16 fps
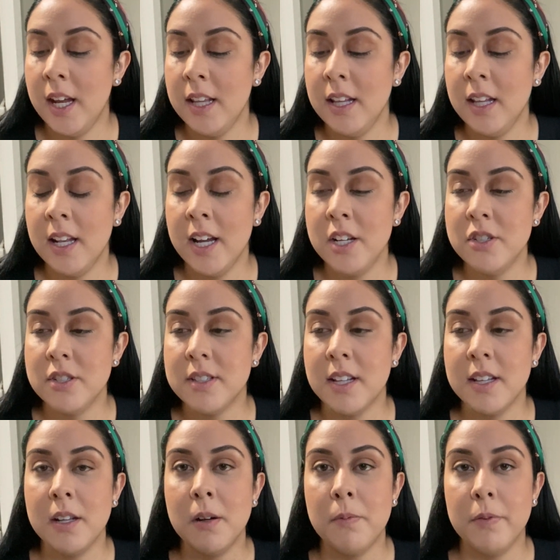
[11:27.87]
and then I just
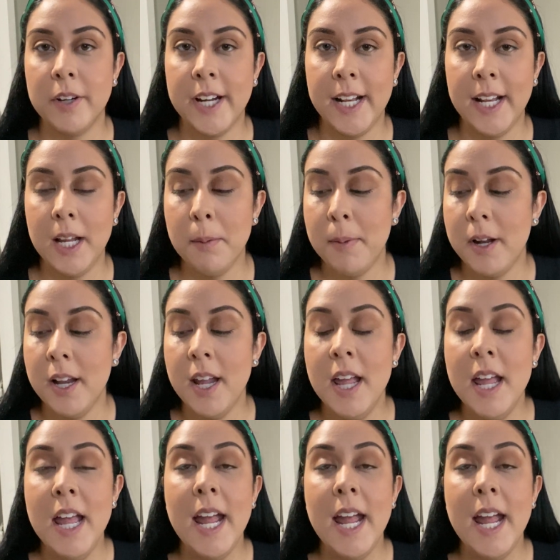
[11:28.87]
ended up forgetting about it.